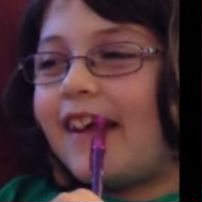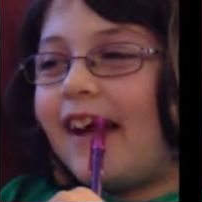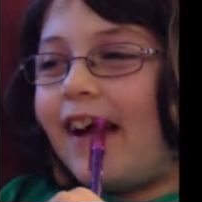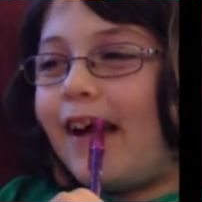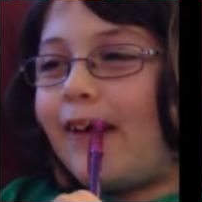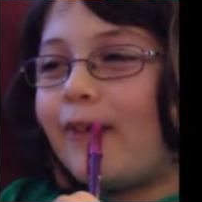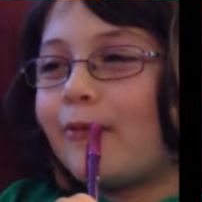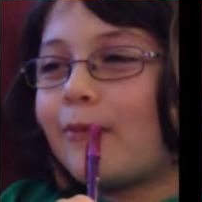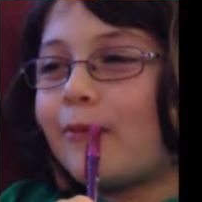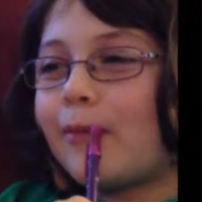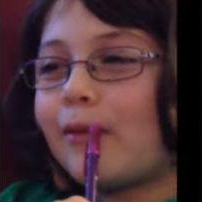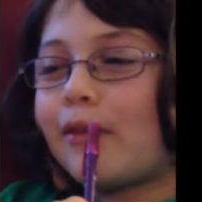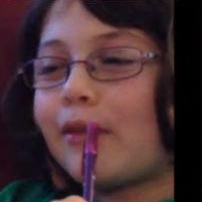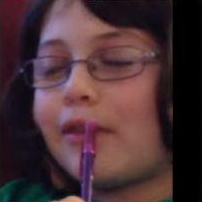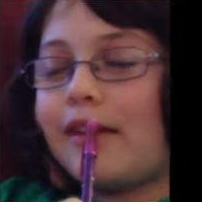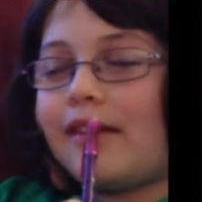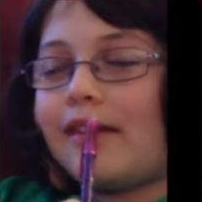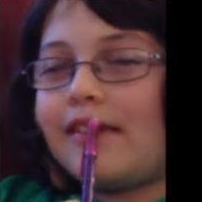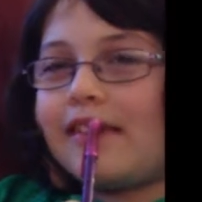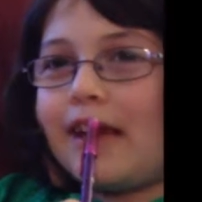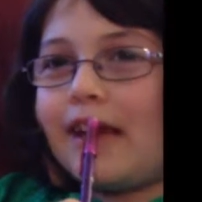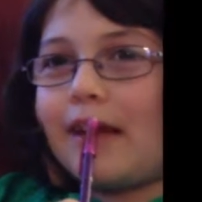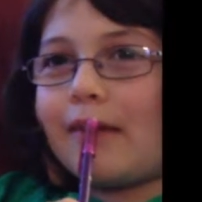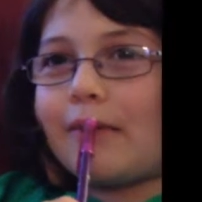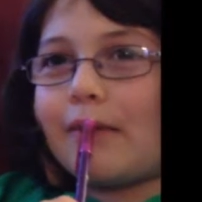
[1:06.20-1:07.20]
I almost
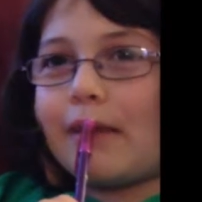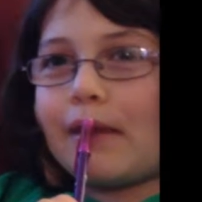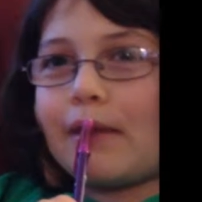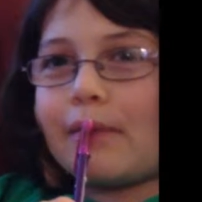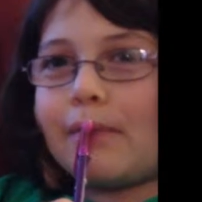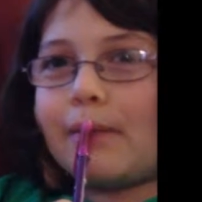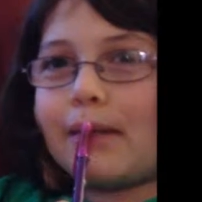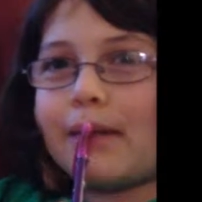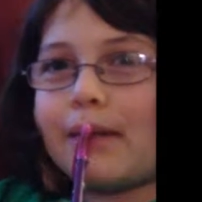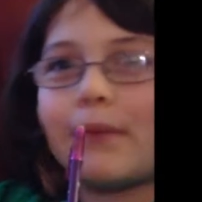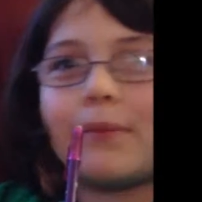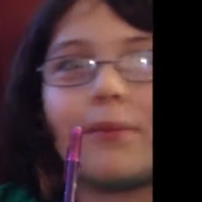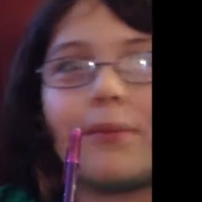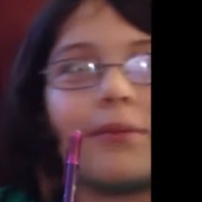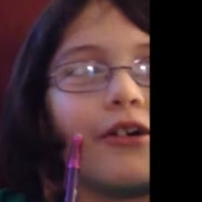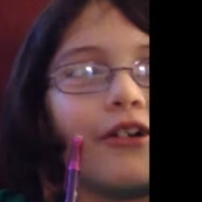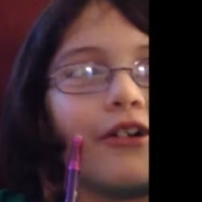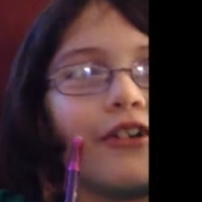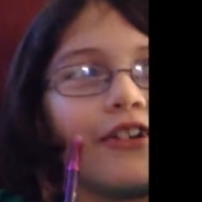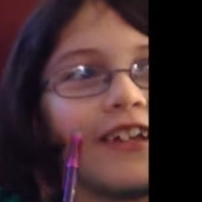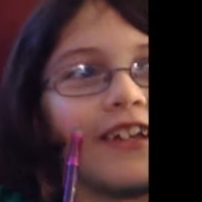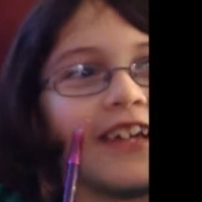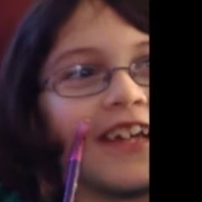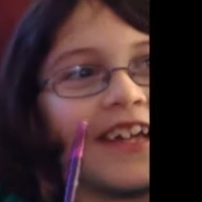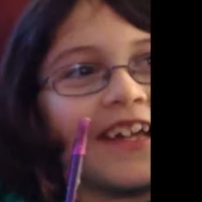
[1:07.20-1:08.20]
said take
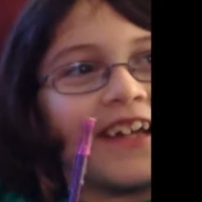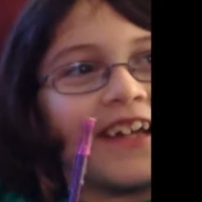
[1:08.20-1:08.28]
responsibility.